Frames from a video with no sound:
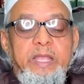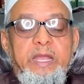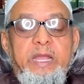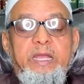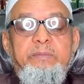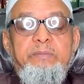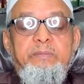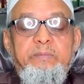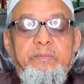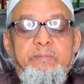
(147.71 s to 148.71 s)
and
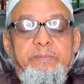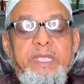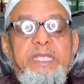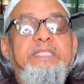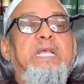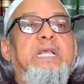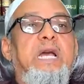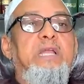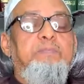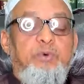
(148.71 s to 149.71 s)
paying
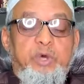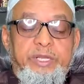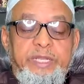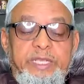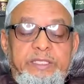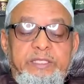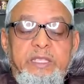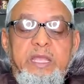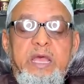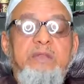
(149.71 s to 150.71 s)
Zakat poor rate,
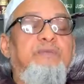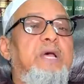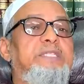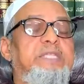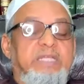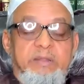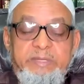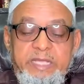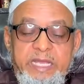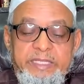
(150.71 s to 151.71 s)
and fasting
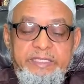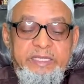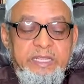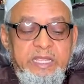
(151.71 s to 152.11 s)
Ramadan,